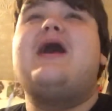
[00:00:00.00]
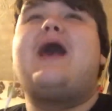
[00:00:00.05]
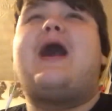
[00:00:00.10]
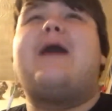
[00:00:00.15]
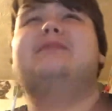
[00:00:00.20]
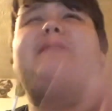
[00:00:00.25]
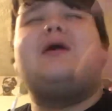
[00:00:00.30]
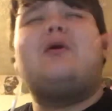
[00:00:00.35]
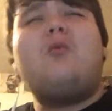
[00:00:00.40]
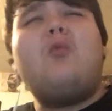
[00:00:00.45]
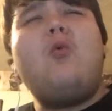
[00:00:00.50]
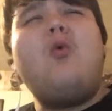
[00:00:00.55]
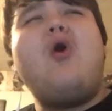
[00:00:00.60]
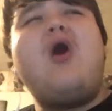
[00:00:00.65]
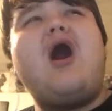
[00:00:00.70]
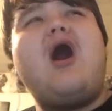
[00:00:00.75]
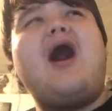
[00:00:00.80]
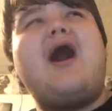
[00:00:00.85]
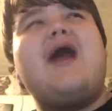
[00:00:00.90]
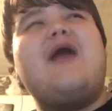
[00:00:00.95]
I'm like,
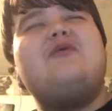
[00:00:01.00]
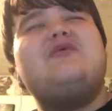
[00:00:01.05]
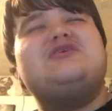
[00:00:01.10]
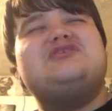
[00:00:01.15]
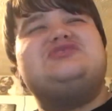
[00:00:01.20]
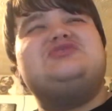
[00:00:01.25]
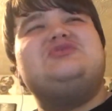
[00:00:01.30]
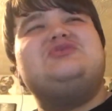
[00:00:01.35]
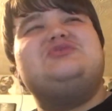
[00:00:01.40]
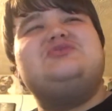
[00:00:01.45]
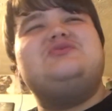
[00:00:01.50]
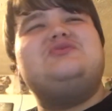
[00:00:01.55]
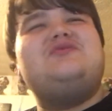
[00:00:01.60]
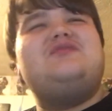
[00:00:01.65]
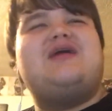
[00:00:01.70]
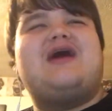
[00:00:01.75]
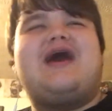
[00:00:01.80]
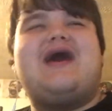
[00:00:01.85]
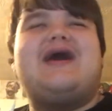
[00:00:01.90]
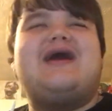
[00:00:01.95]
why would you do
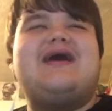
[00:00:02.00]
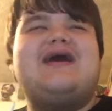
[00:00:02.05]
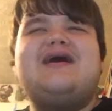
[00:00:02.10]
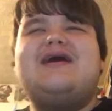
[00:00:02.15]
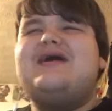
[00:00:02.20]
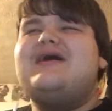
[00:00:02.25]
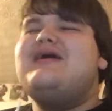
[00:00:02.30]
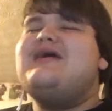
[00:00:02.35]
that?